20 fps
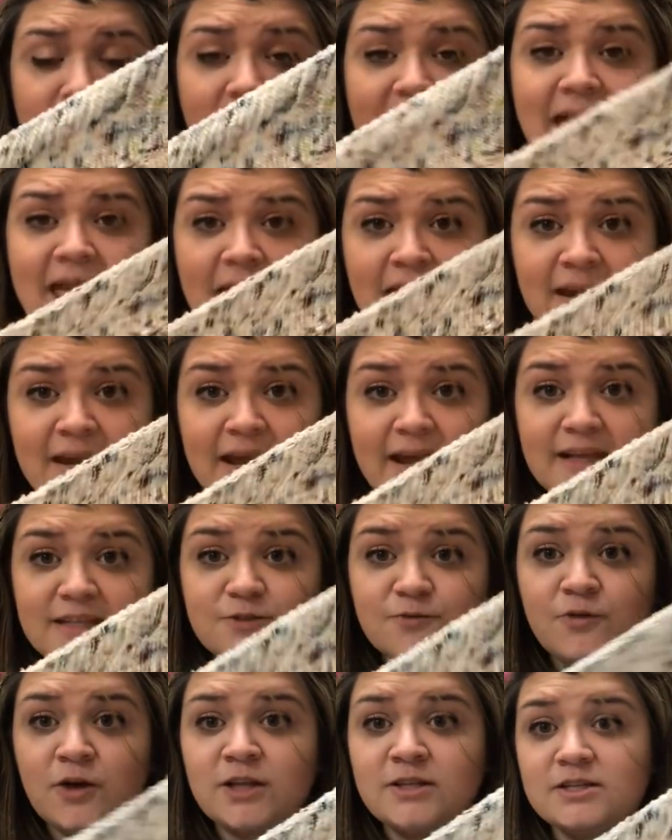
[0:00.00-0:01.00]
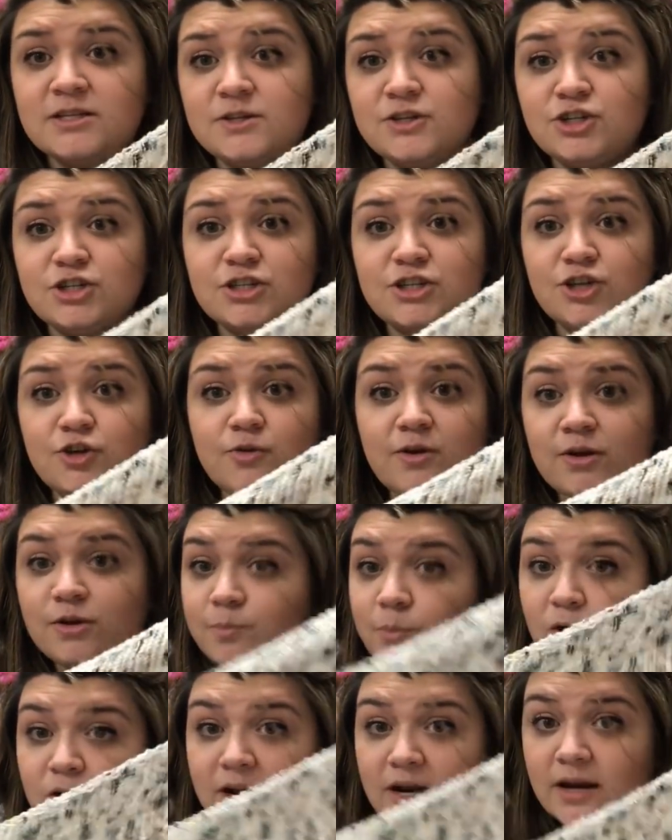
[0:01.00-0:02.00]
and it's fun to just, you can
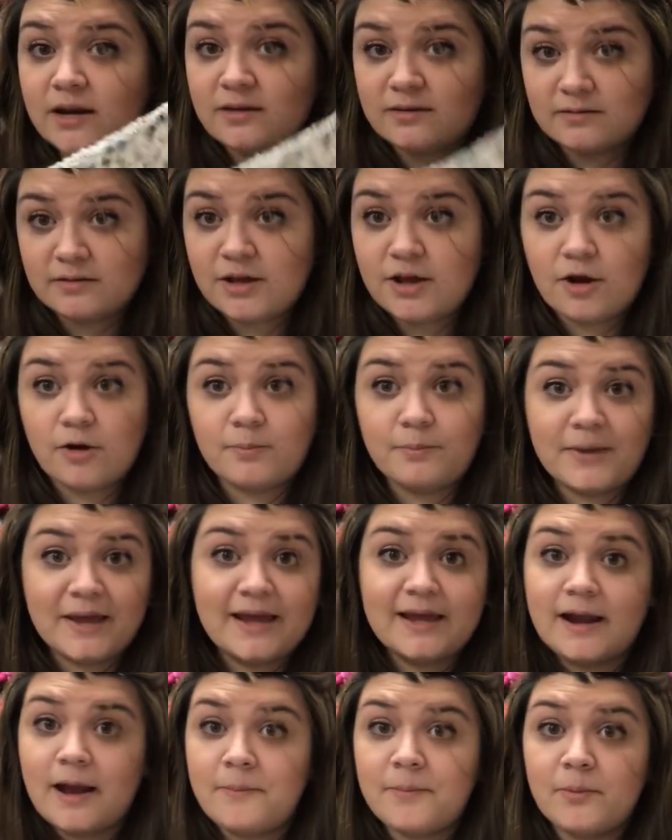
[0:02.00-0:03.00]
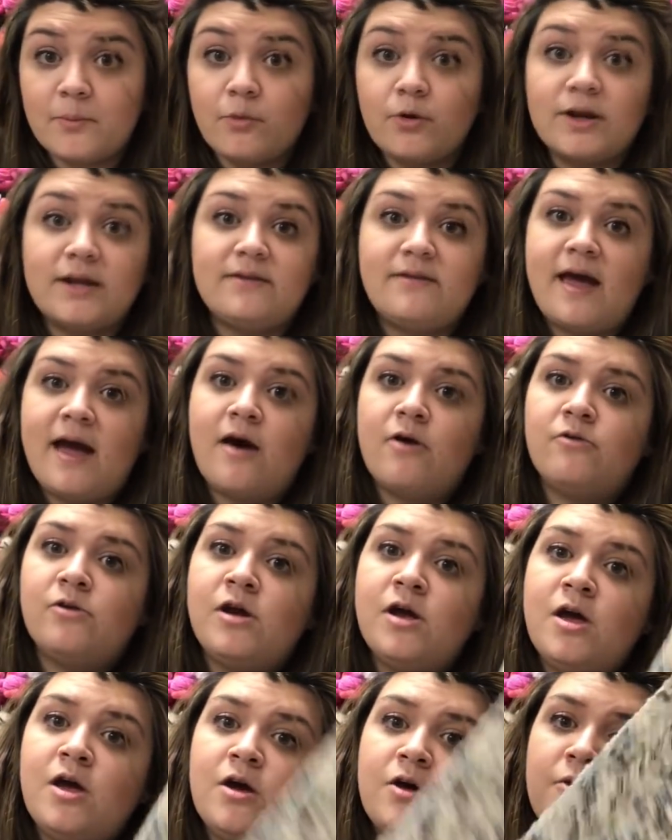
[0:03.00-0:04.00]
put it, you know, pick it up and put it down
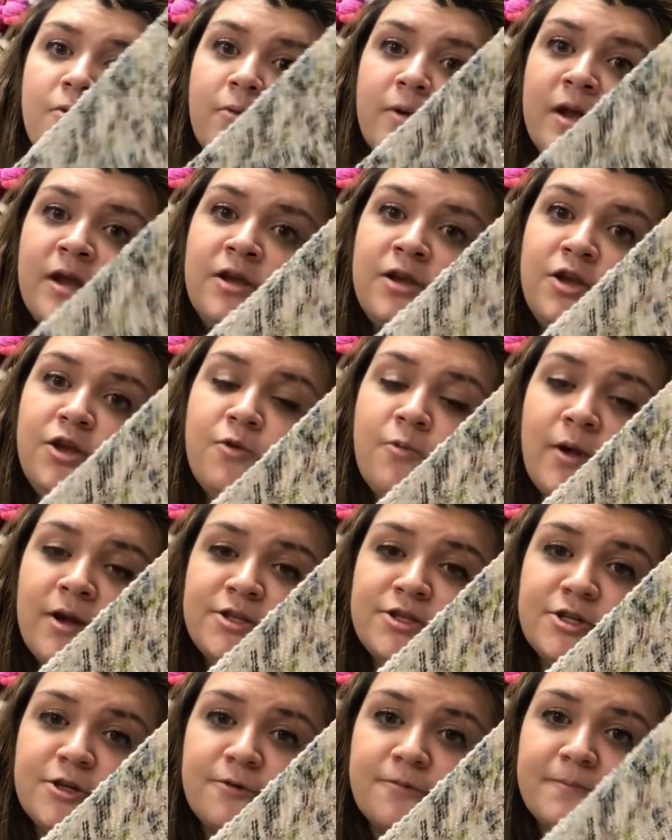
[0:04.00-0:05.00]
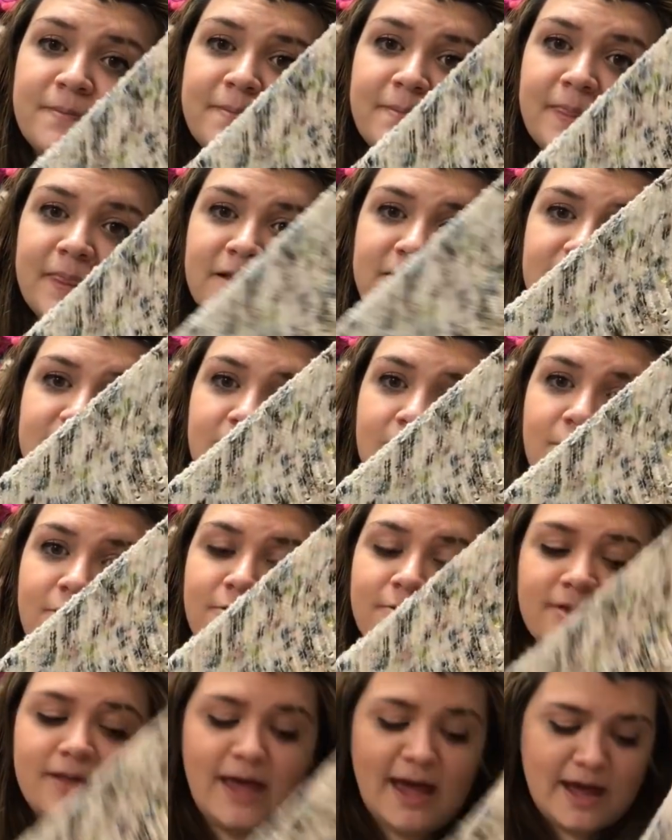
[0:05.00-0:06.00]
when you want to.
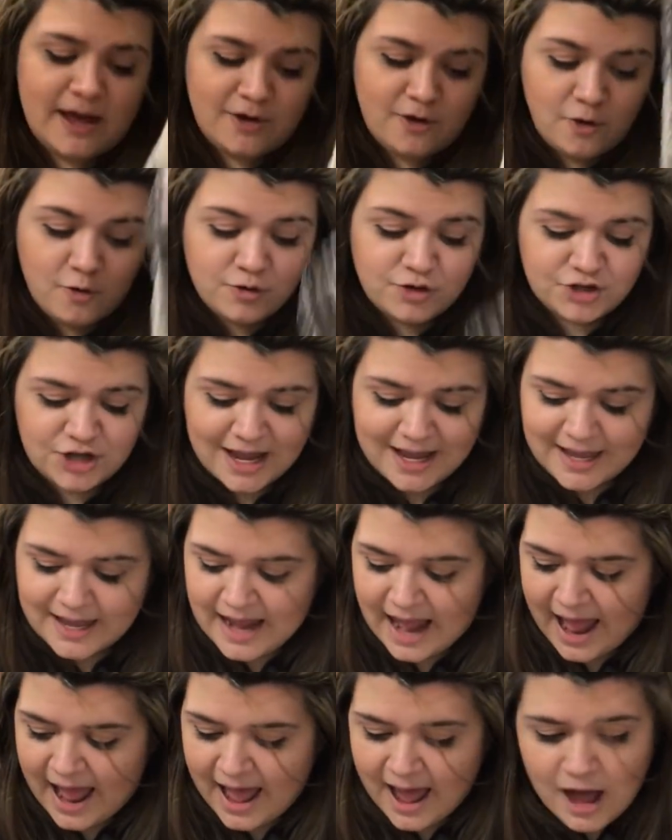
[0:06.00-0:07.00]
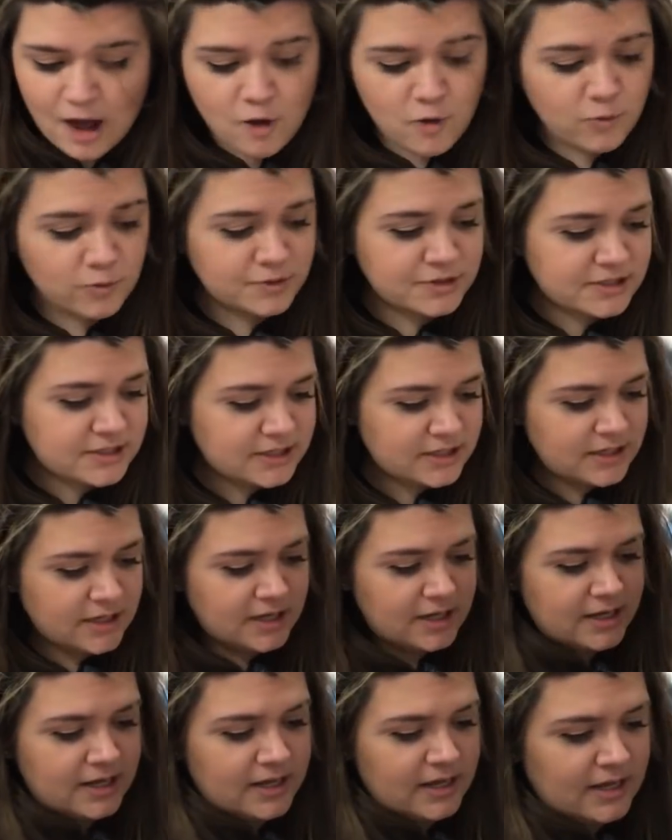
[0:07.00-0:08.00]
So yeah, go check it out.
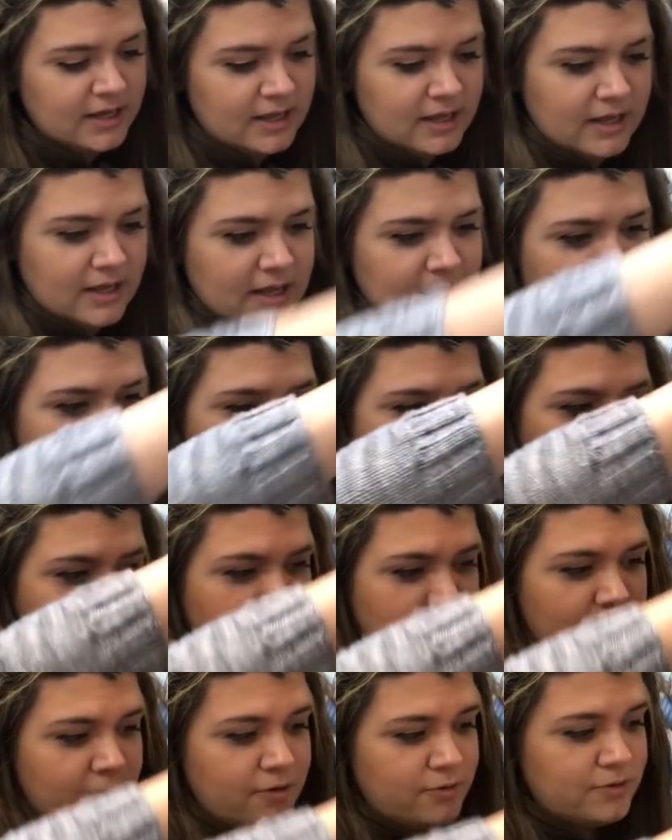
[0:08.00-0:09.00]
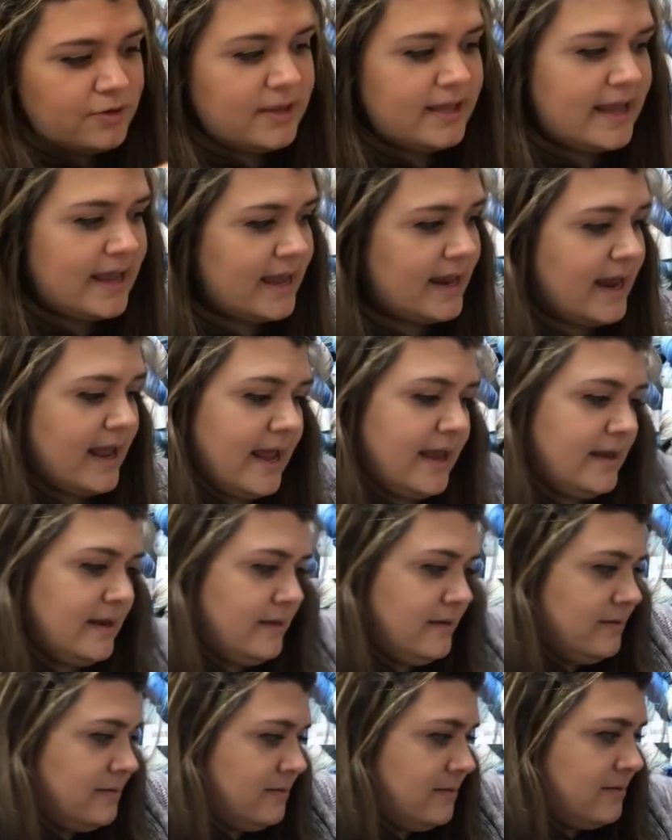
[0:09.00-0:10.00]
Go get it.
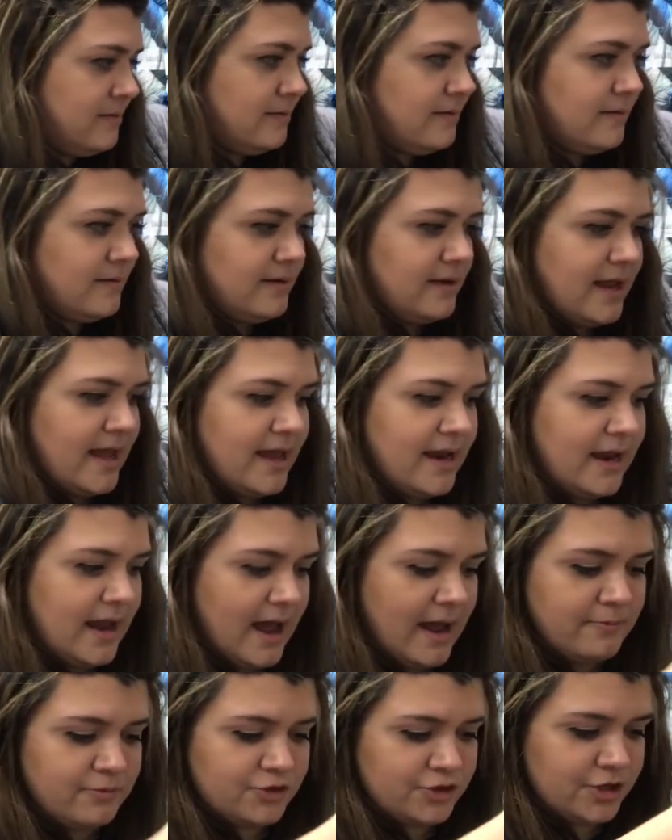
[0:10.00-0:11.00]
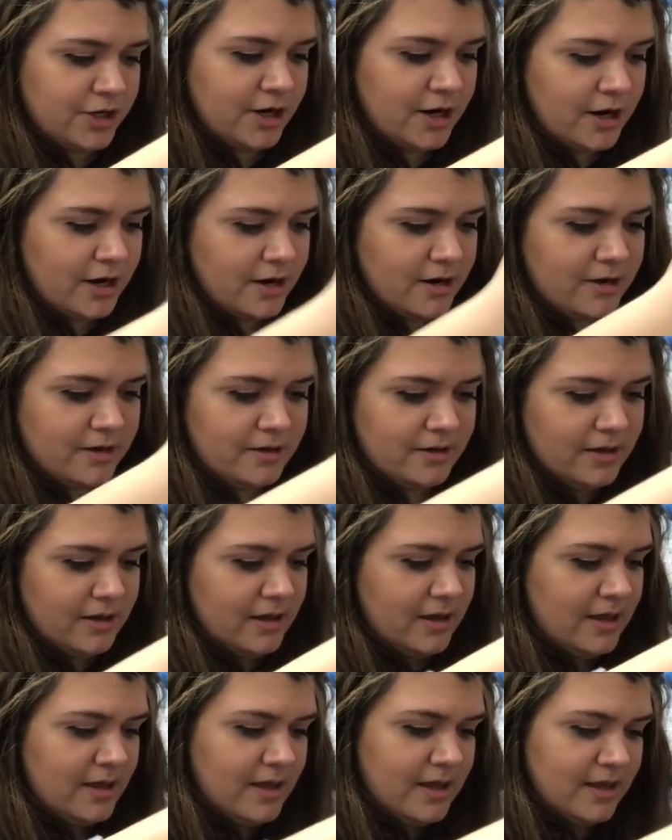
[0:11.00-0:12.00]
And I'm sure
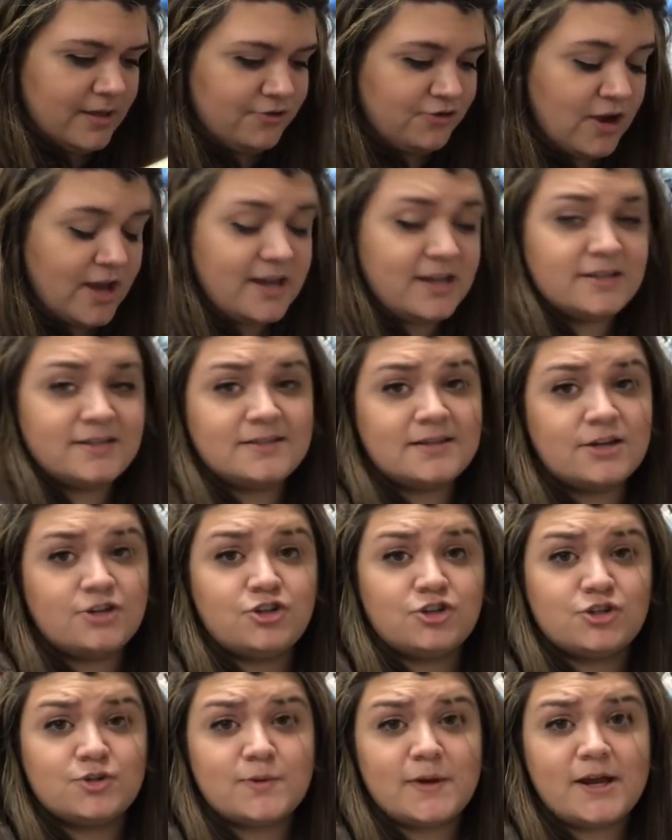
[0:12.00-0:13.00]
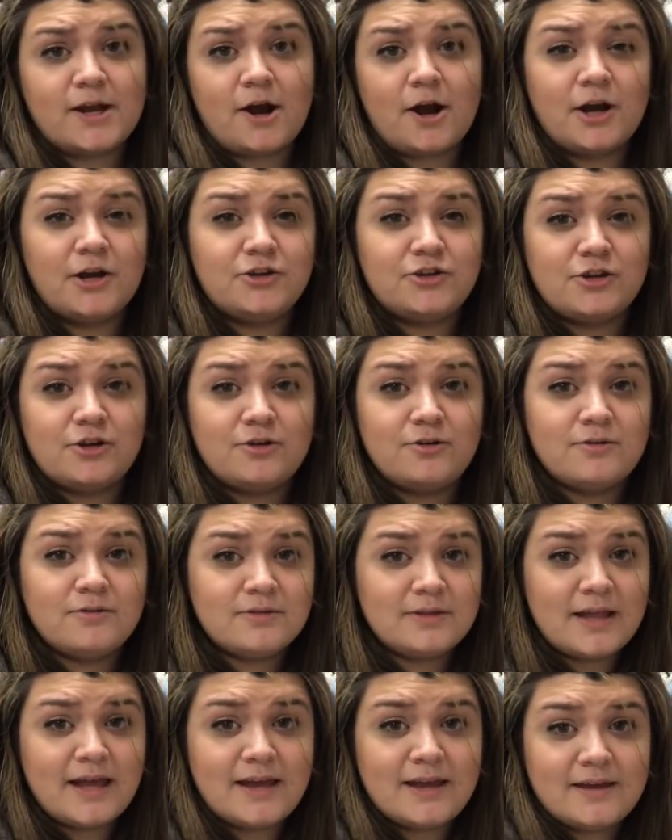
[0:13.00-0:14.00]
Jen is such a sweetheart too.
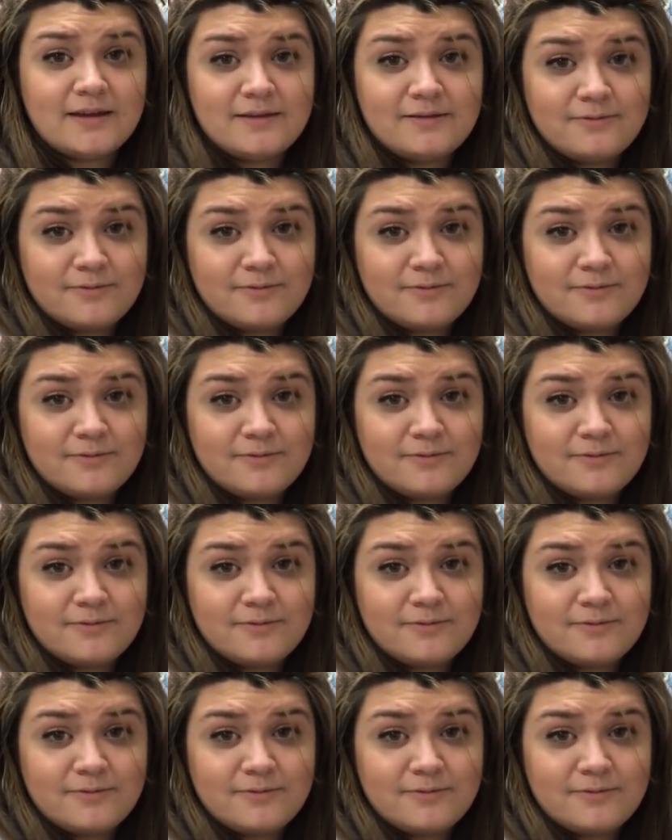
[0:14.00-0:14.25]
Like,